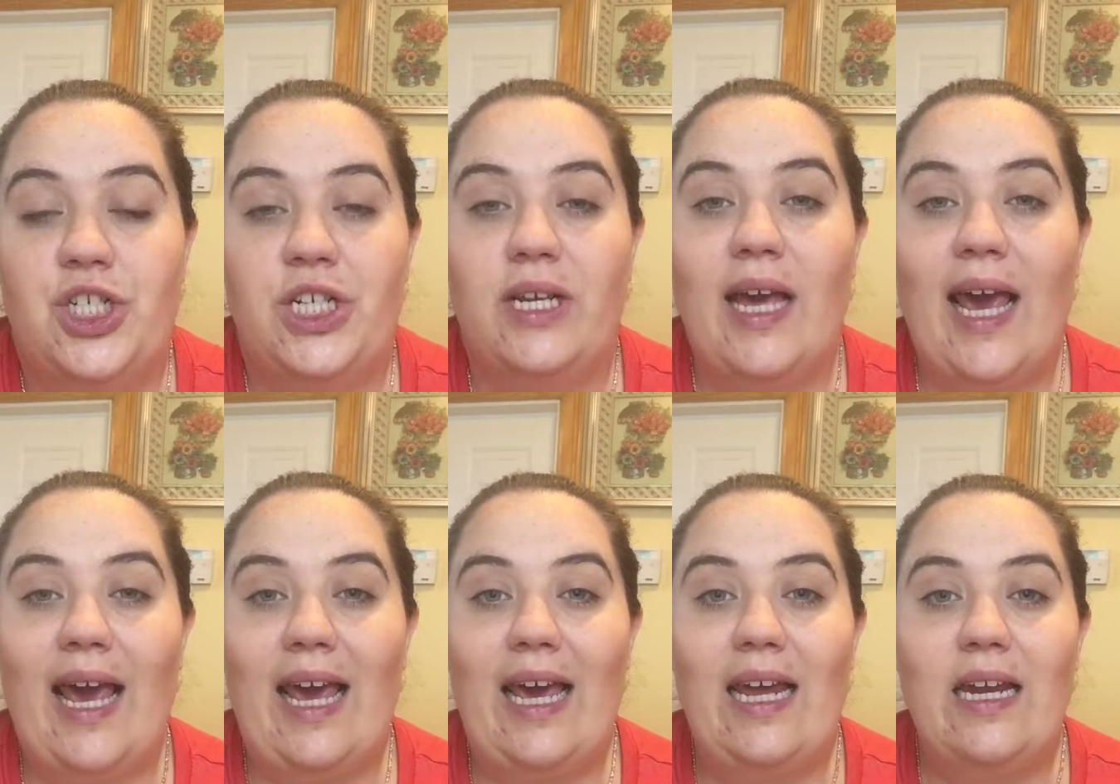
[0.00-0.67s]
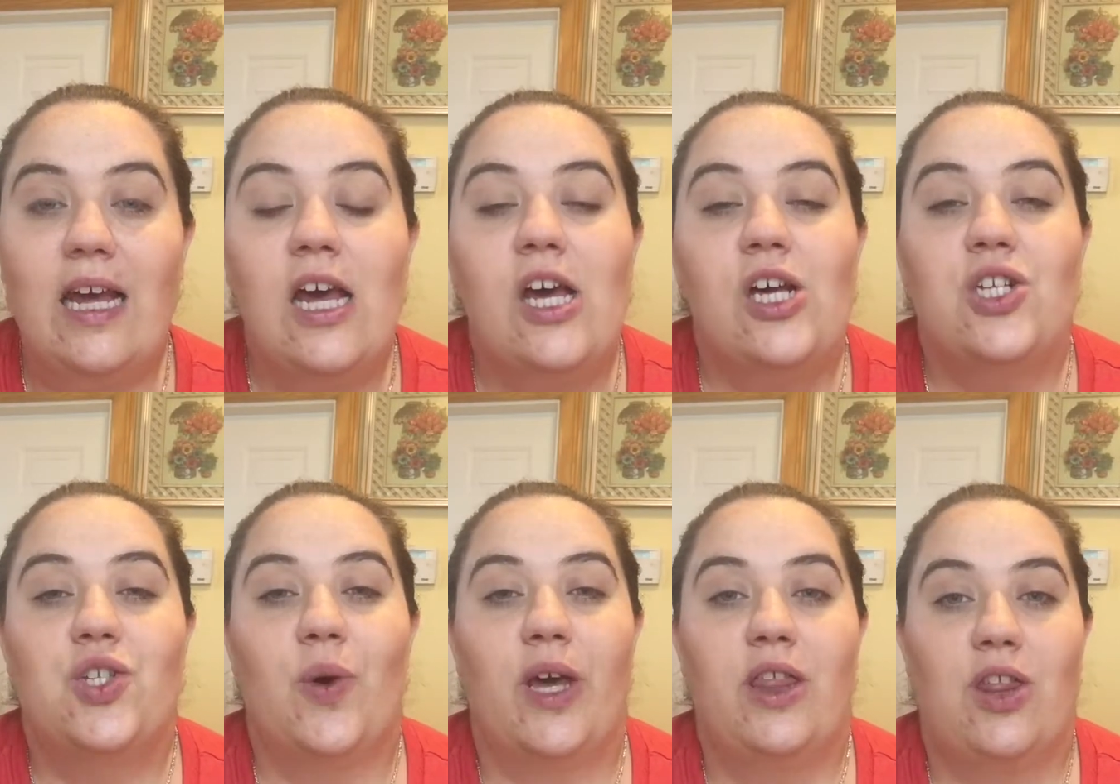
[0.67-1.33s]
she ate,
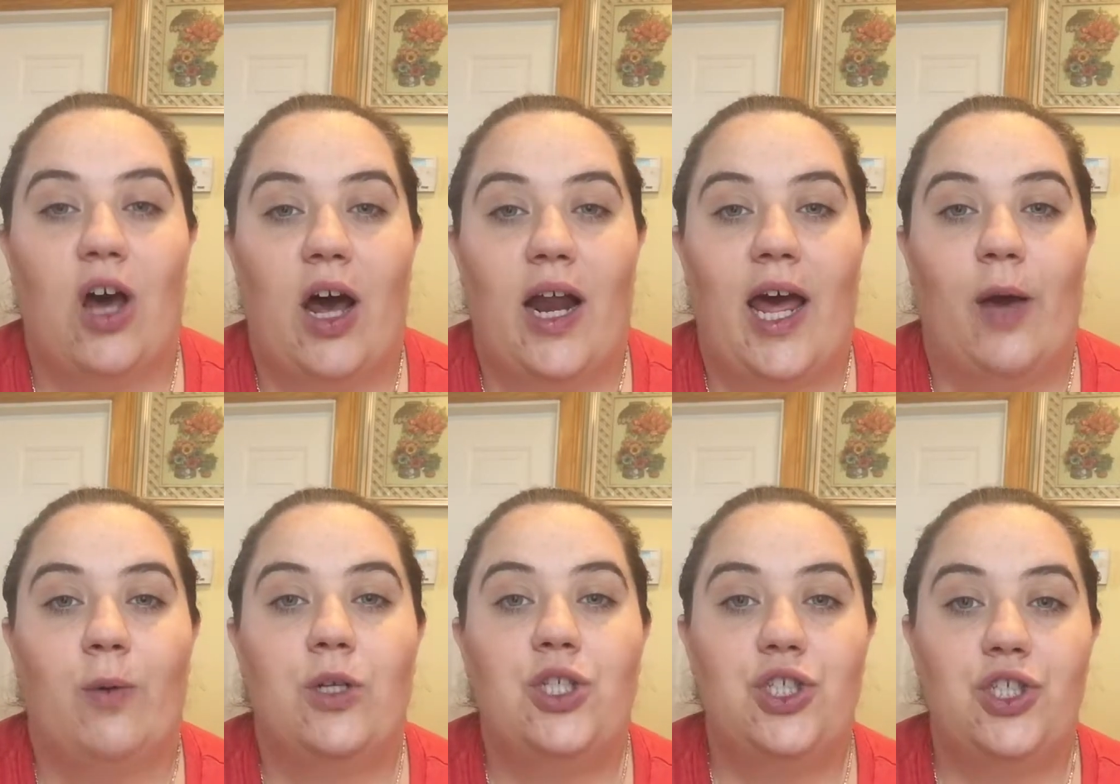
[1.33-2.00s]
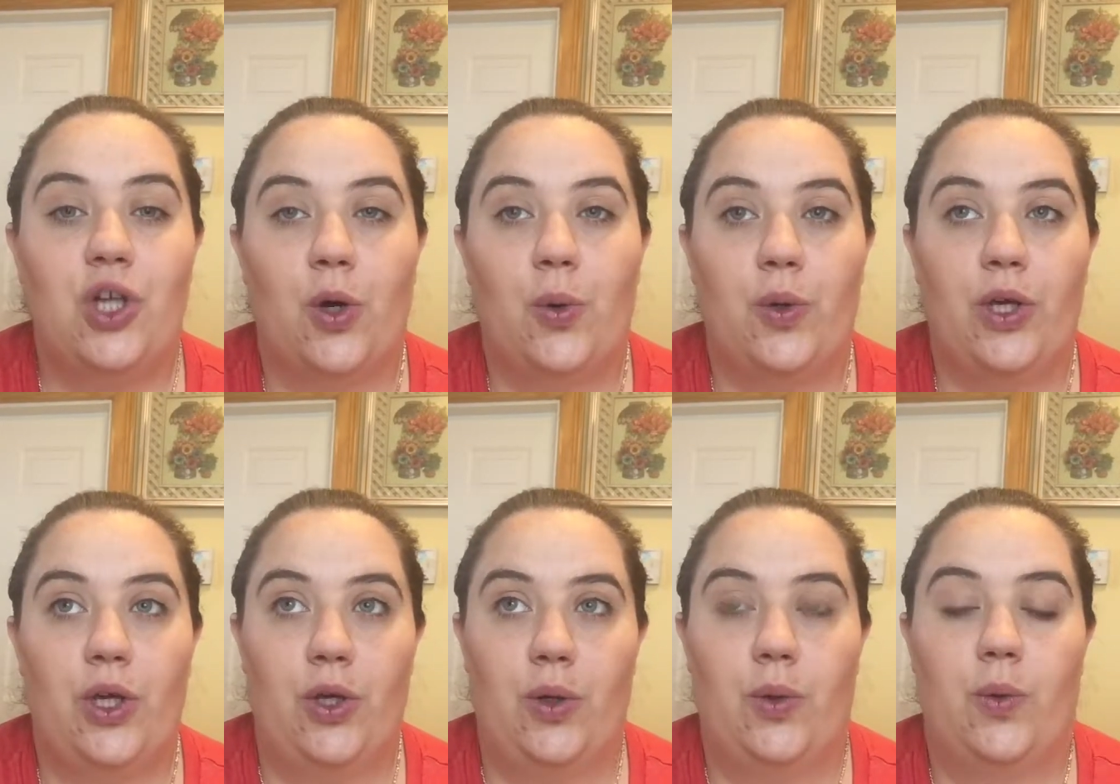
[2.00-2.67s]
so I thought I would show
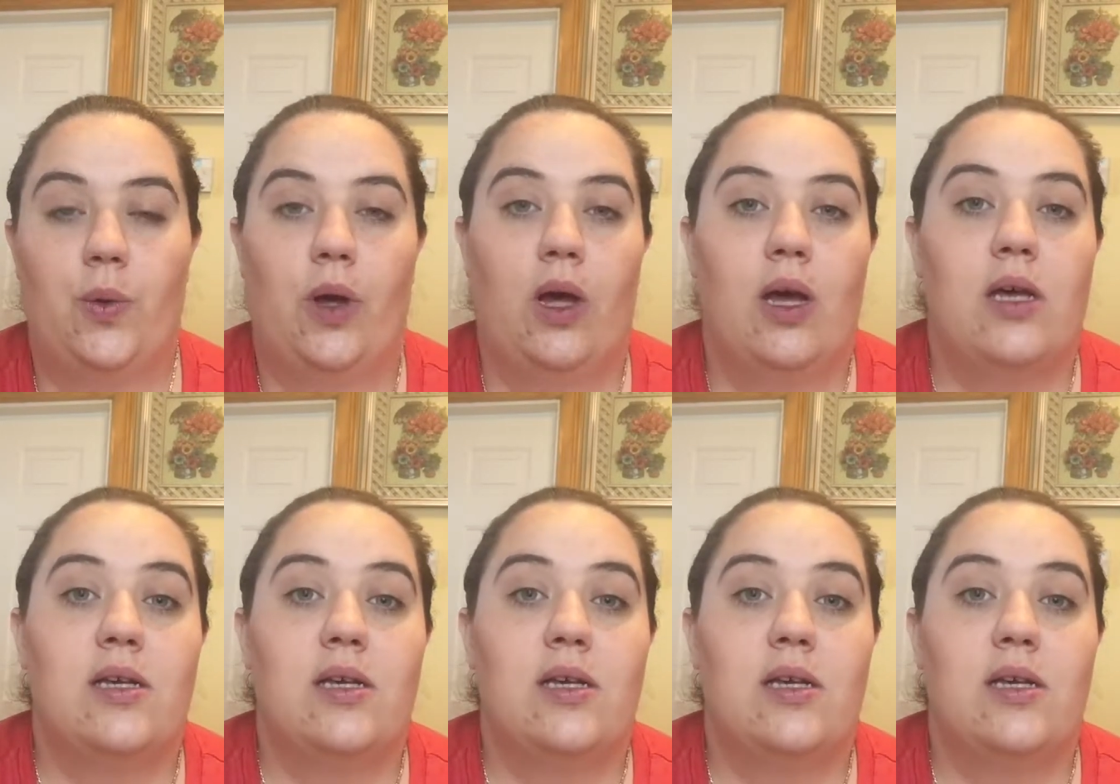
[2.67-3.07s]
you